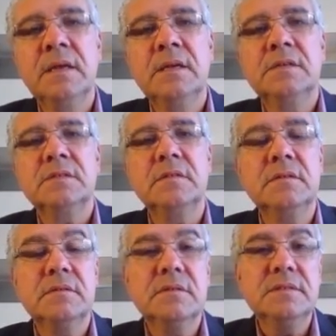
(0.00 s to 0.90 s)

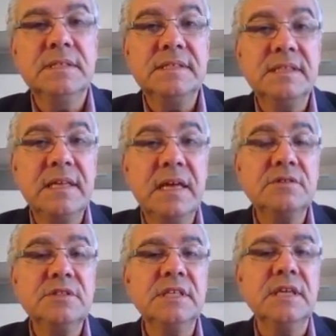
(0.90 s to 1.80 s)
So this
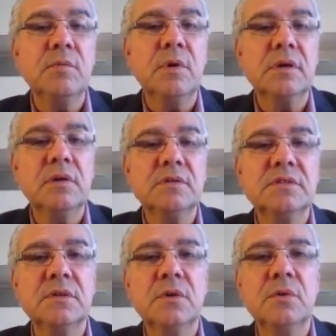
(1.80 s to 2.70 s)
analogy can work
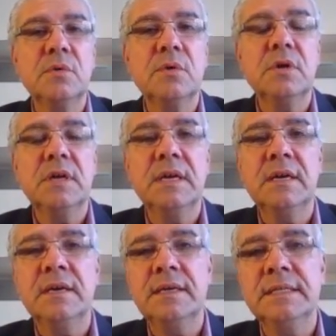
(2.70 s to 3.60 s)
also
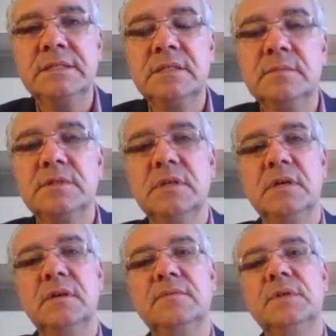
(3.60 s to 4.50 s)
in terms
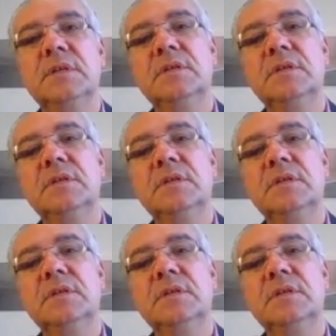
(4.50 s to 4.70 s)
of